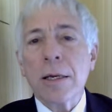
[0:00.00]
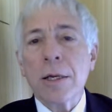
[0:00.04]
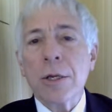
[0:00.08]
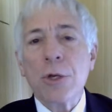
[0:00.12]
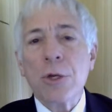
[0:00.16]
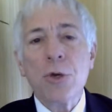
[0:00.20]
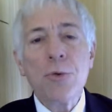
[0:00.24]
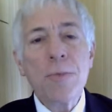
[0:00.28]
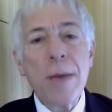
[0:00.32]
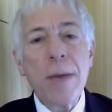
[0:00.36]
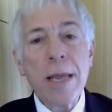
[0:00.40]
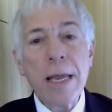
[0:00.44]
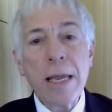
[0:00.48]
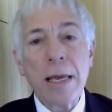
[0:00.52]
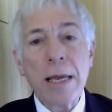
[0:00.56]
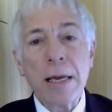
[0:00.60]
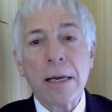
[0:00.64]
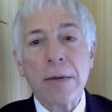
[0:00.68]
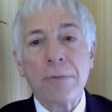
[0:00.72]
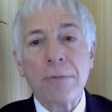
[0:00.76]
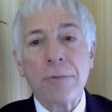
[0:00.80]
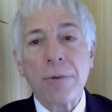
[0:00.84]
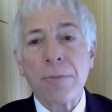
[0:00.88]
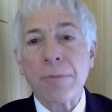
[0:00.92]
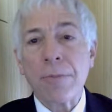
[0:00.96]
You may
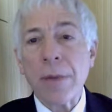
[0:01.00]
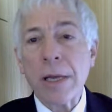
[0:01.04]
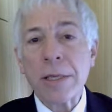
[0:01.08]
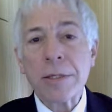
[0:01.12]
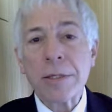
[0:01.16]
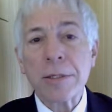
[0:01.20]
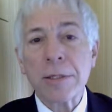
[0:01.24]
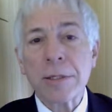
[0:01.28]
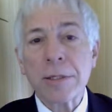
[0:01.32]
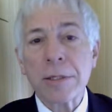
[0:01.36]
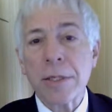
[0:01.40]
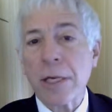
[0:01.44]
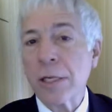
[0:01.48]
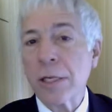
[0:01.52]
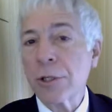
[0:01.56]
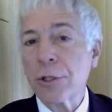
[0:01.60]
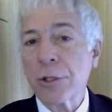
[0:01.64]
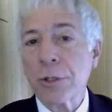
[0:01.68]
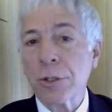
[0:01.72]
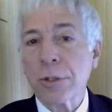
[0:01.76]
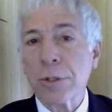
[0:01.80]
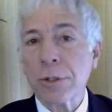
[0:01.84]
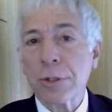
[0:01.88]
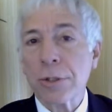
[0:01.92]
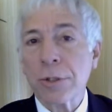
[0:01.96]
have the best
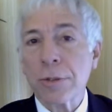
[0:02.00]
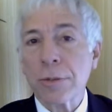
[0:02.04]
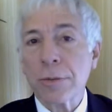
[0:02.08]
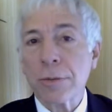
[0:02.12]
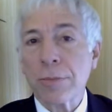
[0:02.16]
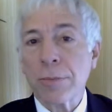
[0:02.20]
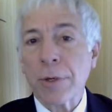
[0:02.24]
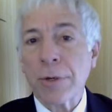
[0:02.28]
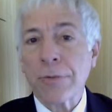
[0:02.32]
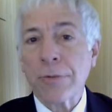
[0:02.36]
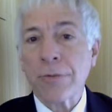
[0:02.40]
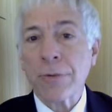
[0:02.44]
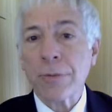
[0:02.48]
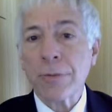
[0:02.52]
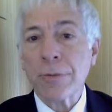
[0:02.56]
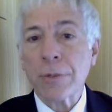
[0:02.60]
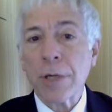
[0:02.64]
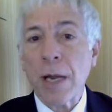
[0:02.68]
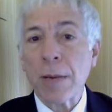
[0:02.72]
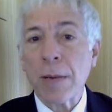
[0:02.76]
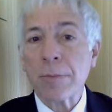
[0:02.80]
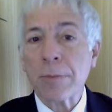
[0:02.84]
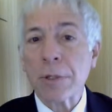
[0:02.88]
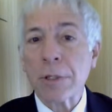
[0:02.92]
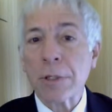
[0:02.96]
intentions, but from
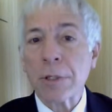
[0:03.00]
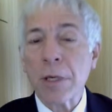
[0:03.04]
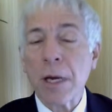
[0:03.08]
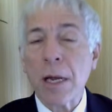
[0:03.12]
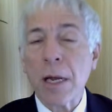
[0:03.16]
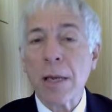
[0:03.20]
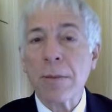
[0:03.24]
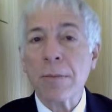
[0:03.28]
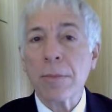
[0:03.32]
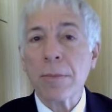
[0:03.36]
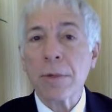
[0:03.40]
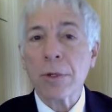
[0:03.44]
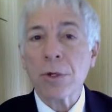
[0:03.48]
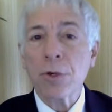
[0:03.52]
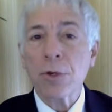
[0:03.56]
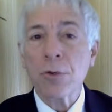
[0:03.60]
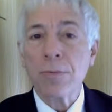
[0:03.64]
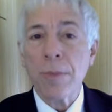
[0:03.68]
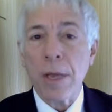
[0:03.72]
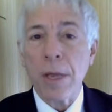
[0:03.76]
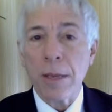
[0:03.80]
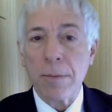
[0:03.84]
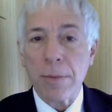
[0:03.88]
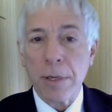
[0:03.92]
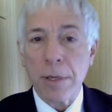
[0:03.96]
time to time you
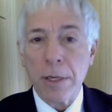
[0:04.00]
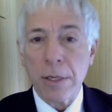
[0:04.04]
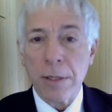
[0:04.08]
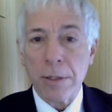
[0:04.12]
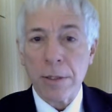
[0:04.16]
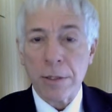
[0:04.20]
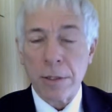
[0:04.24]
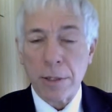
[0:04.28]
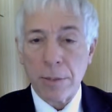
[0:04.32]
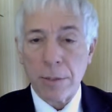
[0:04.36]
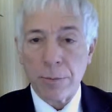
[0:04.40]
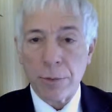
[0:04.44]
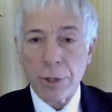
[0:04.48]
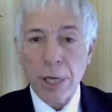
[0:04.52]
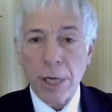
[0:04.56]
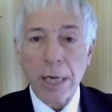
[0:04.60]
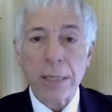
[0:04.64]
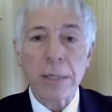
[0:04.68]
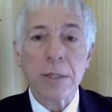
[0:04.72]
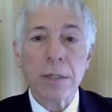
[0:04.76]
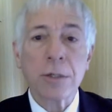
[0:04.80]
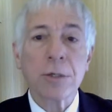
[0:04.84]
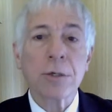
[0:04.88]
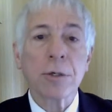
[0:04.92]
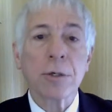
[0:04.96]
may be
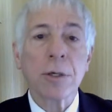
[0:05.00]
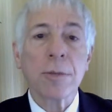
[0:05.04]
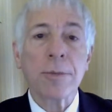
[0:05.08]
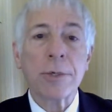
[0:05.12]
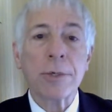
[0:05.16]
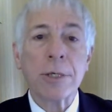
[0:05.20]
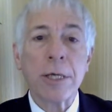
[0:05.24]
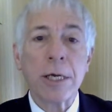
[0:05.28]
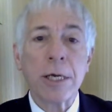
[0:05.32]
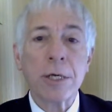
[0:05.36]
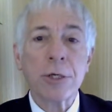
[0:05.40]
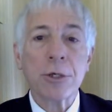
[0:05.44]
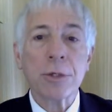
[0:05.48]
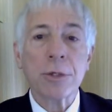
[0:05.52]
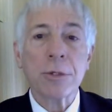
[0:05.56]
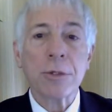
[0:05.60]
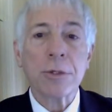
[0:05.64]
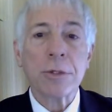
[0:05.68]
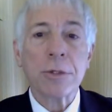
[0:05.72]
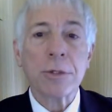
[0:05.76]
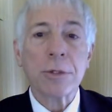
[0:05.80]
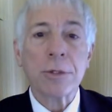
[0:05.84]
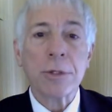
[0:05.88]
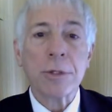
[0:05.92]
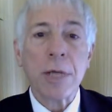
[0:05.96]
subjected to
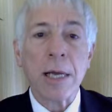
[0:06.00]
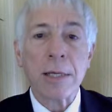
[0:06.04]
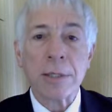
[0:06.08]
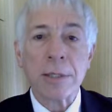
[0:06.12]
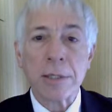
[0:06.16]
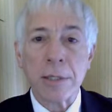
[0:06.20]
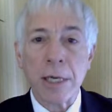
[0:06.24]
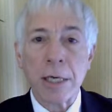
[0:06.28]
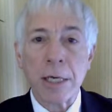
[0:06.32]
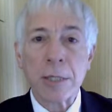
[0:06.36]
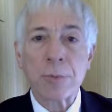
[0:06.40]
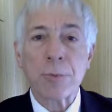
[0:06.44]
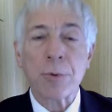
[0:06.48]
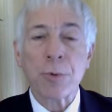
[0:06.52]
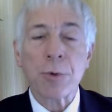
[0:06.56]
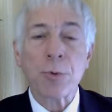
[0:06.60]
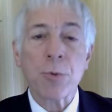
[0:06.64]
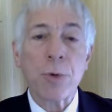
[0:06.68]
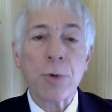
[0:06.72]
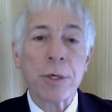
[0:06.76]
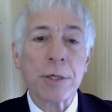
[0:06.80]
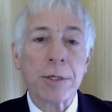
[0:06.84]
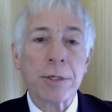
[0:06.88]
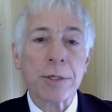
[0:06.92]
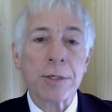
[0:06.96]
limitations as an expert
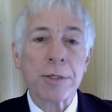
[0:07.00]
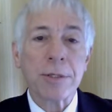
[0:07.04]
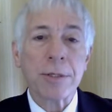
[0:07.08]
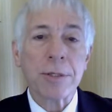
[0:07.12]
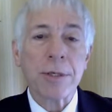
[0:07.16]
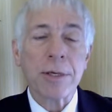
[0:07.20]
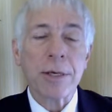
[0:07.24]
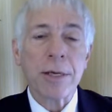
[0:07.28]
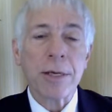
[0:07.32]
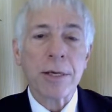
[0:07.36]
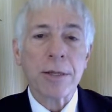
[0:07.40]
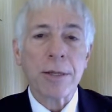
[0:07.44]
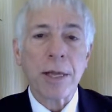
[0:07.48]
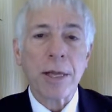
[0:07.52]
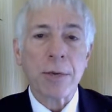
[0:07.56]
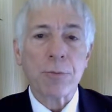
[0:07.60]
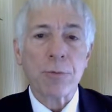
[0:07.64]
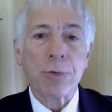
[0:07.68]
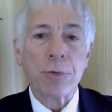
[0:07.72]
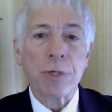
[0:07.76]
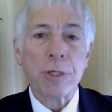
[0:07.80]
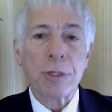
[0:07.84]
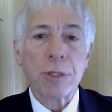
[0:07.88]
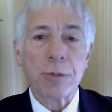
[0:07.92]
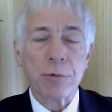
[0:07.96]
witness that
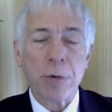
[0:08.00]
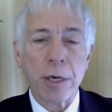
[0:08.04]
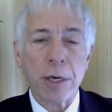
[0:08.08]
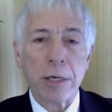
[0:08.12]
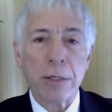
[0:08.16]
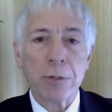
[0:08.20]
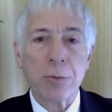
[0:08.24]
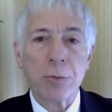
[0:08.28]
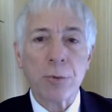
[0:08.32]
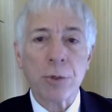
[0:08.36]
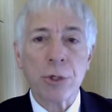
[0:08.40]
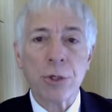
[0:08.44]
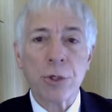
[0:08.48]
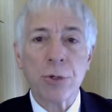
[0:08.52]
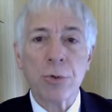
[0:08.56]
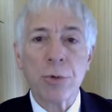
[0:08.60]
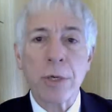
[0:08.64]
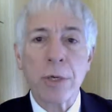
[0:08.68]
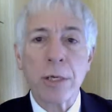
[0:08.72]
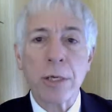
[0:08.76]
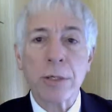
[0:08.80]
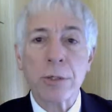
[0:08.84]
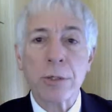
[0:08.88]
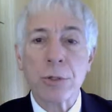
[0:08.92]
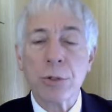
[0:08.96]
restrict what you
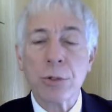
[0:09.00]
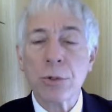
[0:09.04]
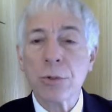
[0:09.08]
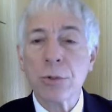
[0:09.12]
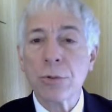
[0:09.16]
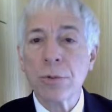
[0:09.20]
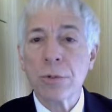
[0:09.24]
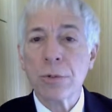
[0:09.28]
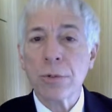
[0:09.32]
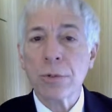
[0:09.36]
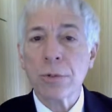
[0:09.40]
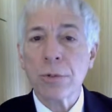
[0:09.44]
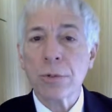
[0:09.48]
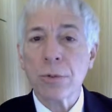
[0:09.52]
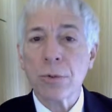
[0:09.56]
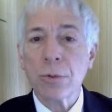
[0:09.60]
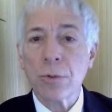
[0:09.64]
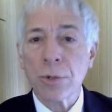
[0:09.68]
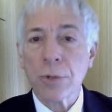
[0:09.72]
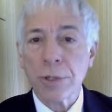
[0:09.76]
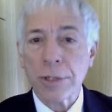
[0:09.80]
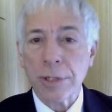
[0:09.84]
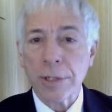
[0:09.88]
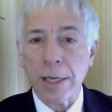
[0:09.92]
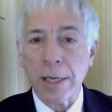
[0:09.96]
can do
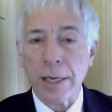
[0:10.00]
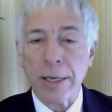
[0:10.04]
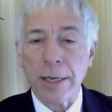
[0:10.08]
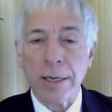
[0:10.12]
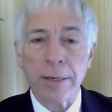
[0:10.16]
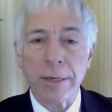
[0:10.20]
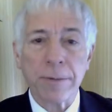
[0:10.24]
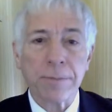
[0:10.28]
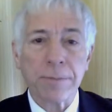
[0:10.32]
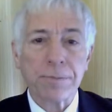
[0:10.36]
or say.